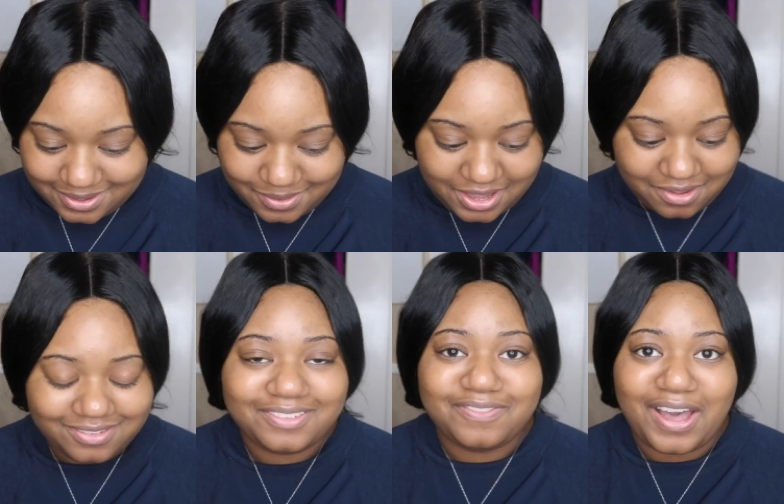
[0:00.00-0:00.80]
Okay,
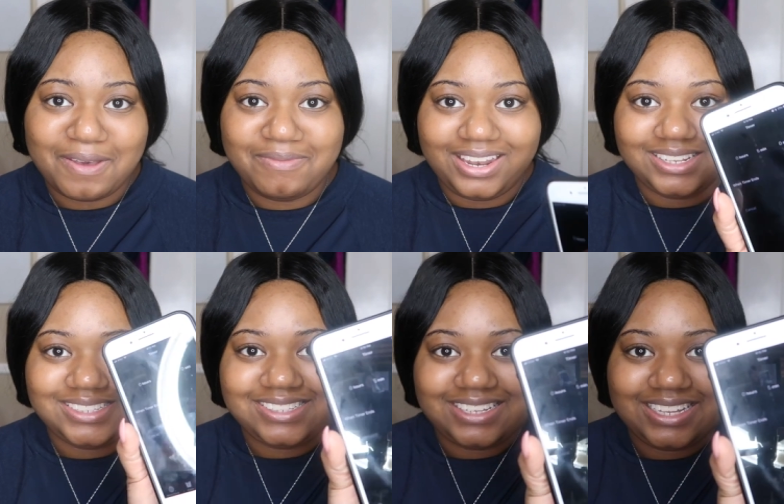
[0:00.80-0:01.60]
5 minutes,
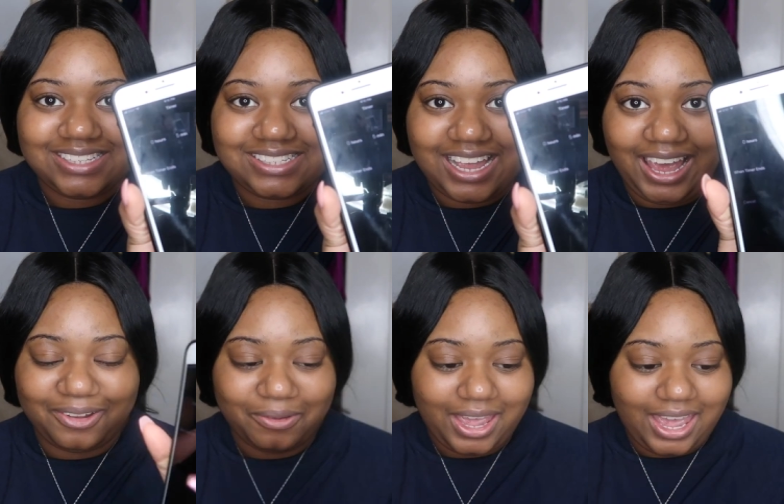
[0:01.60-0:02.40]

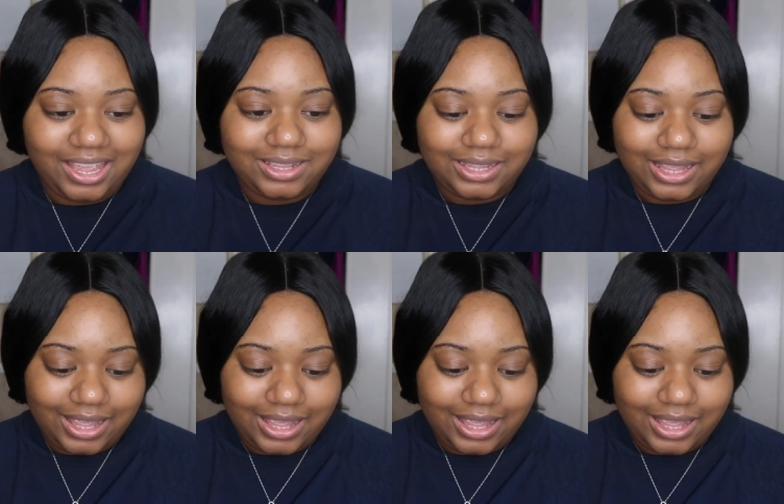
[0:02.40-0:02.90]
set, okay?